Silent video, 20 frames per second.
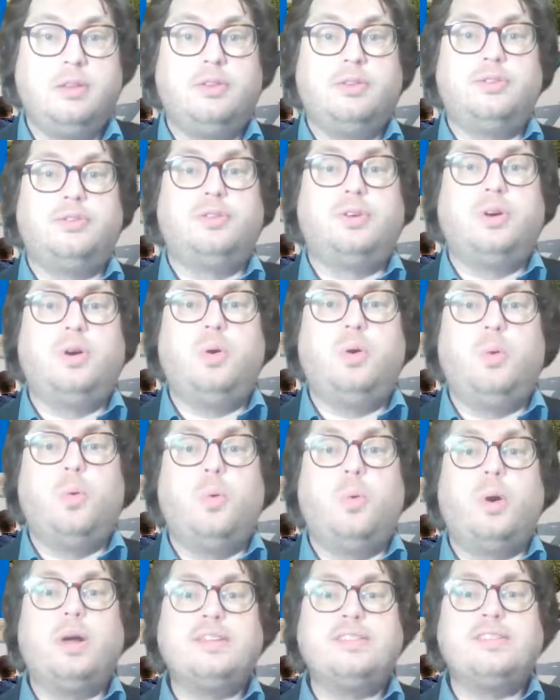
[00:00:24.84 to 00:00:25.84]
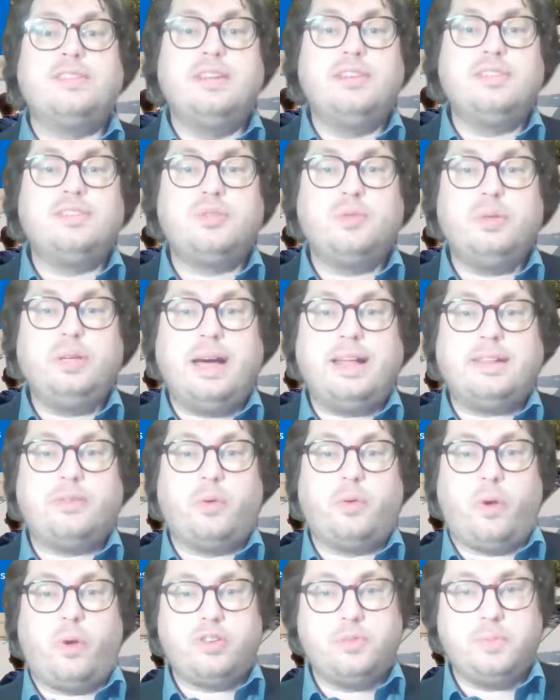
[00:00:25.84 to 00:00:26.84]
So what is history at
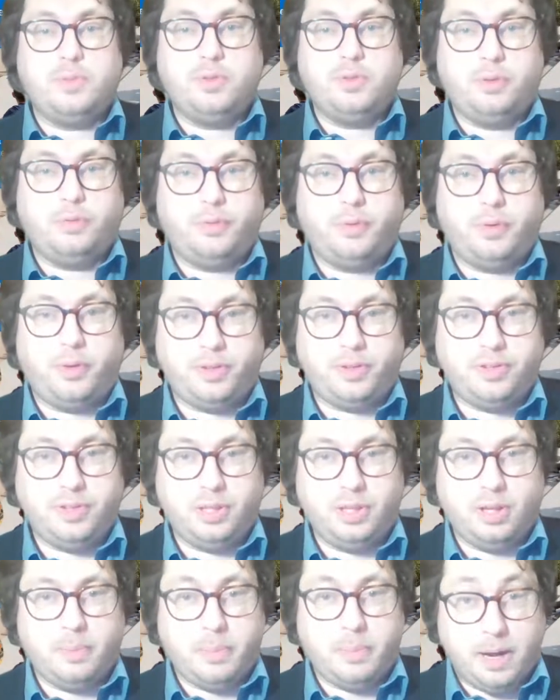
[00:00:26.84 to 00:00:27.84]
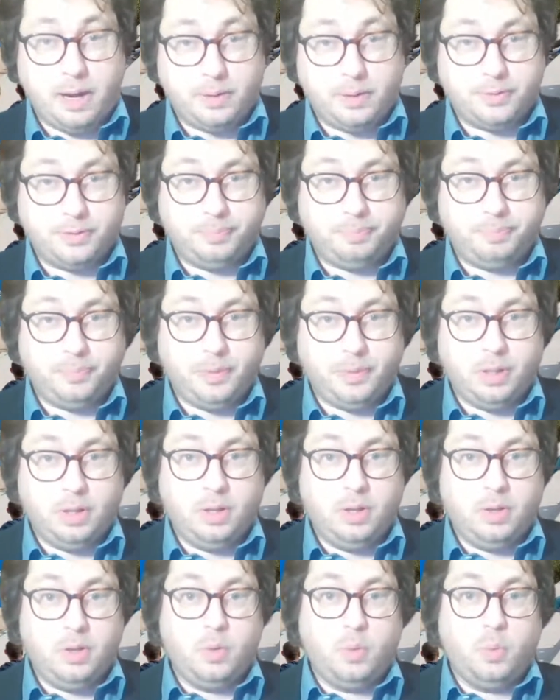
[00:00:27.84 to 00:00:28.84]
Erasmus University about?
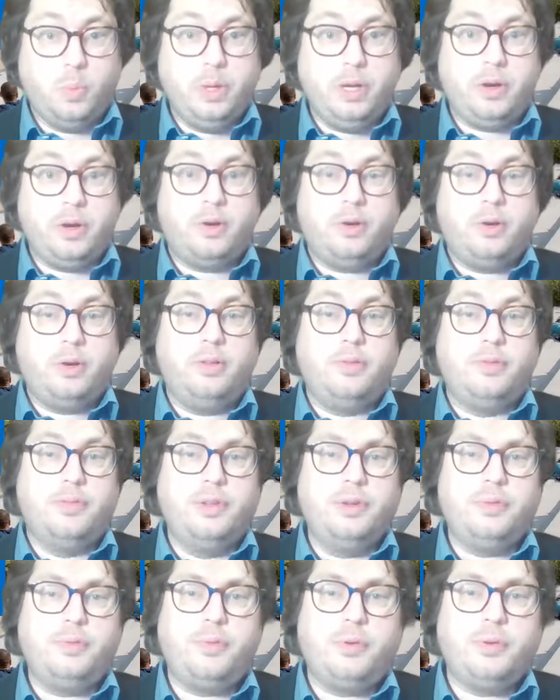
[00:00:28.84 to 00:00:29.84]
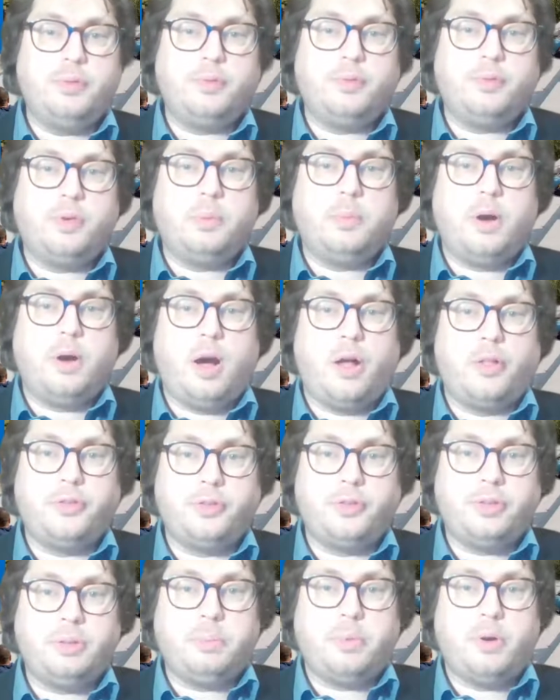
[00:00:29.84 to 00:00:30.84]
We are different from
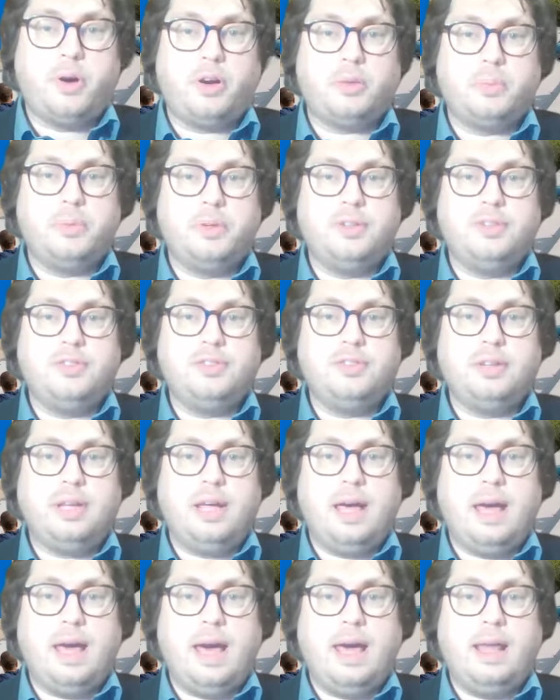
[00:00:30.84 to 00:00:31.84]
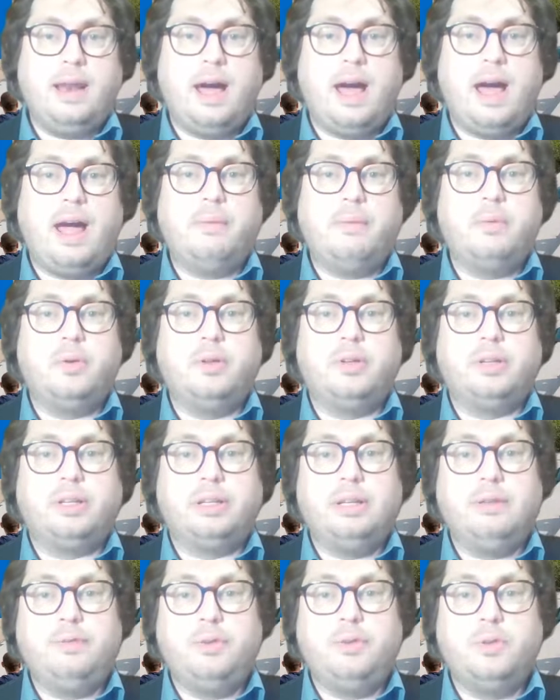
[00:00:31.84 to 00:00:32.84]
other departments, and I will
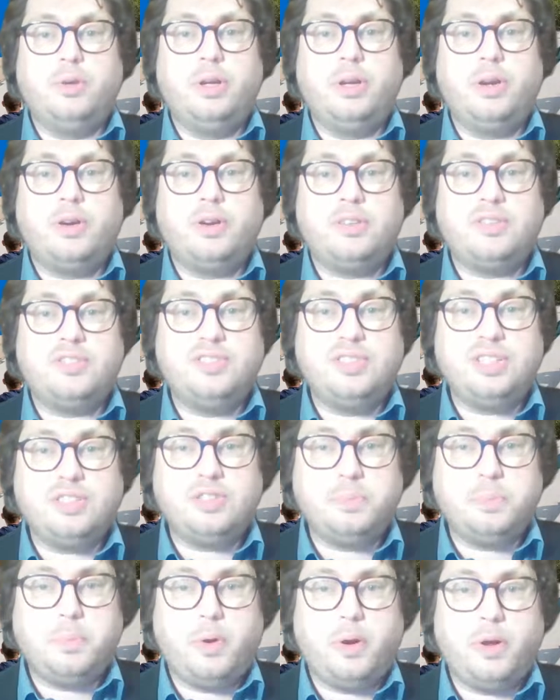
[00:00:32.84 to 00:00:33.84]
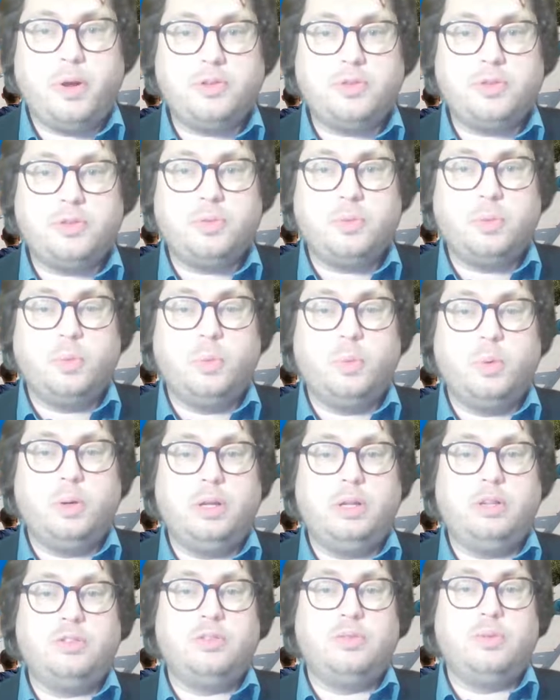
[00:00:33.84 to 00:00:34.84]
give you here 6 points
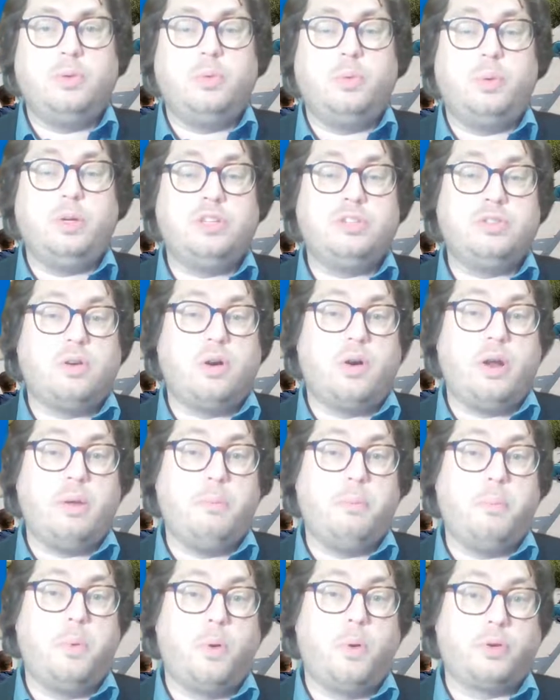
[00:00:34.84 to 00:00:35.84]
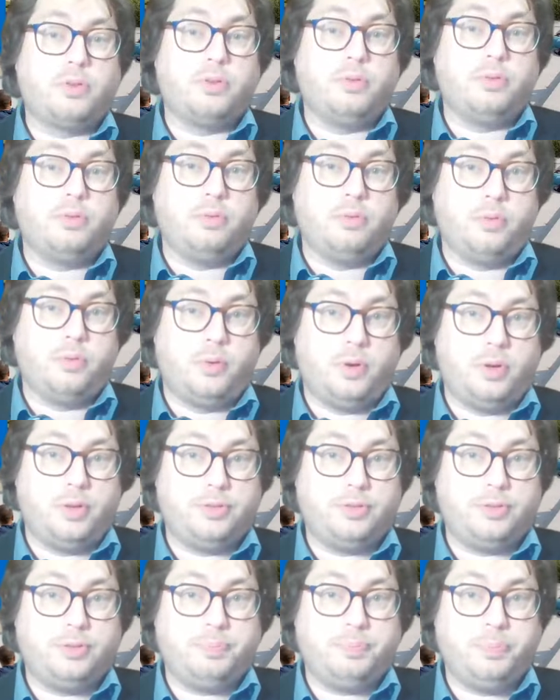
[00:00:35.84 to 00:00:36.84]
which are important for
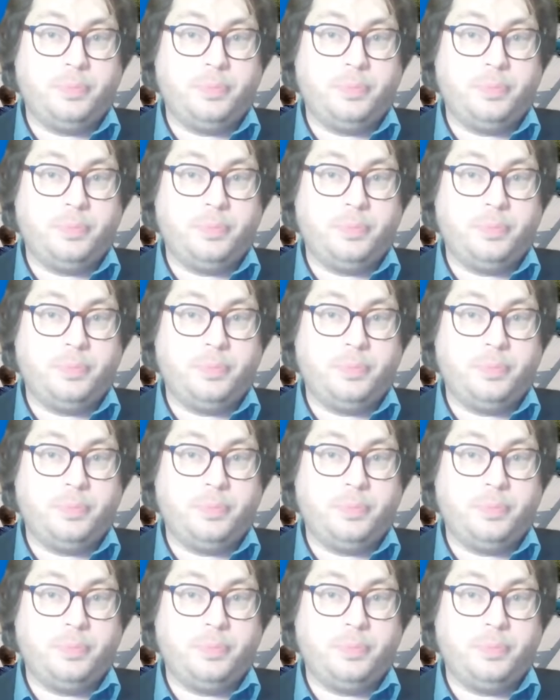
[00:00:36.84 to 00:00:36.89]
us.